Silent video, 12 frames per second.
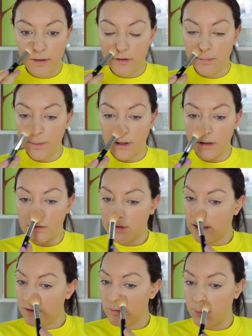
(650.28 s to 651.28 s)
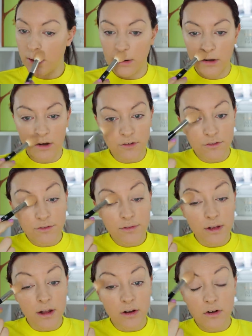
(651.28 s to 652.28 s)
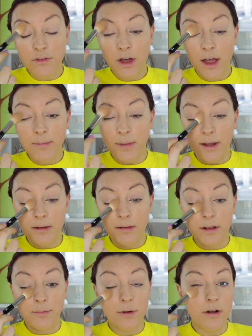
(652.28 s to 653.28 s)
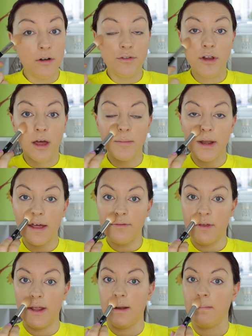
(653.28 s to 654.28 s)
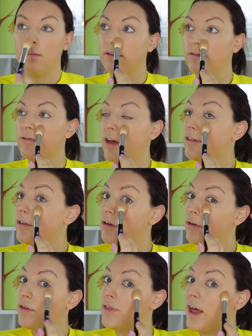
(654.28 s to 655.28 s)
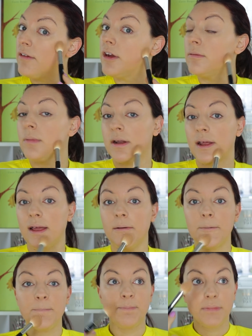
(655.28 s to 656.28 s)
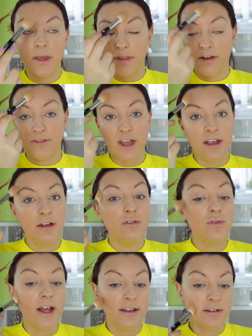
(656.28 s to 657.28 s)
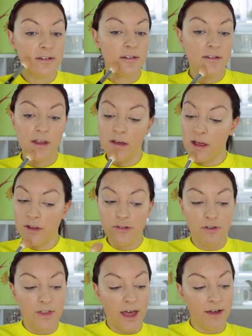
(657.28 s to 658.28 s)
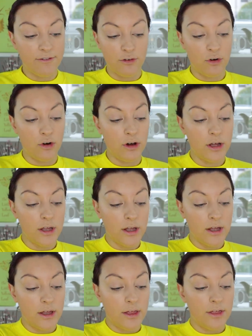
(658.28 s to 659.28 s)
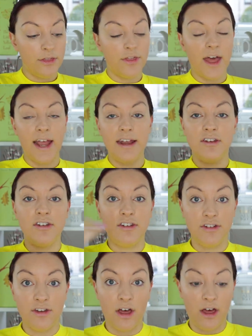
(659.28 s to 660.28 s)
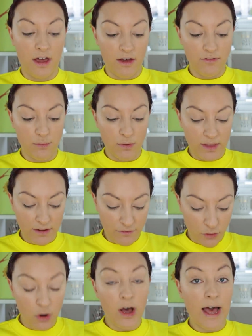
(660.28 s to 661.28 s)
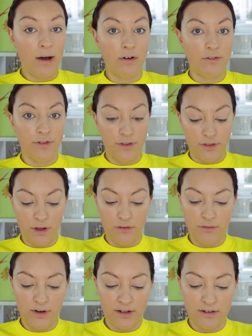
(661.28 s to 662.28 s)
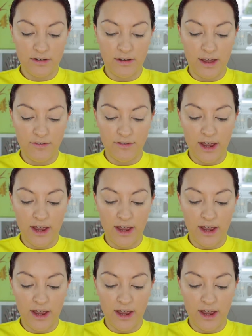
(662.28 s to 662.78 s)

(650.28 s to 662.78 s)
just because they've put a lot of a lot of time in. They've put a lot of time and effort in. They've invested a lot of their own money. They've taken risks. So therefore, they deserve what they've got out of those risks that they've